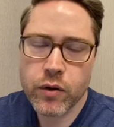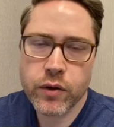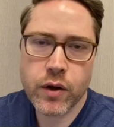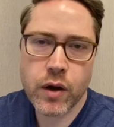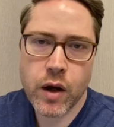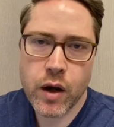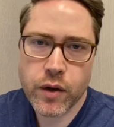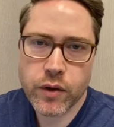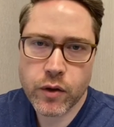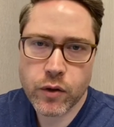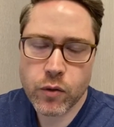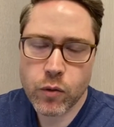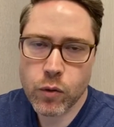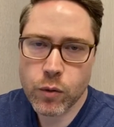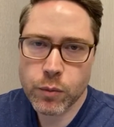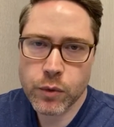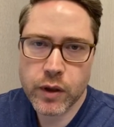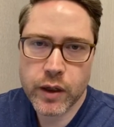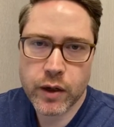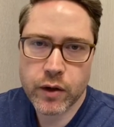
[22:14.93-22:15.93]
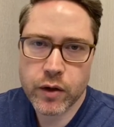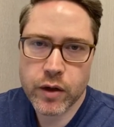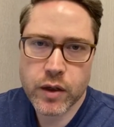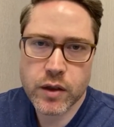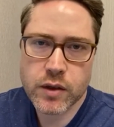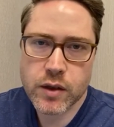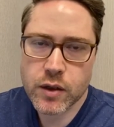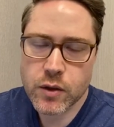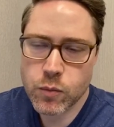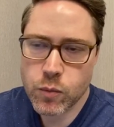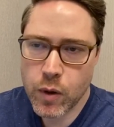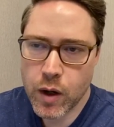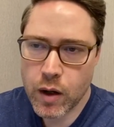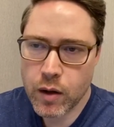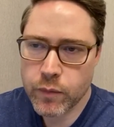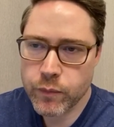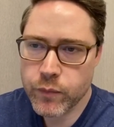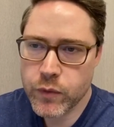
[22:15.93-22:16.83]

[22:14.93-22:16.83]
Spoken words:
the other normal areas as well.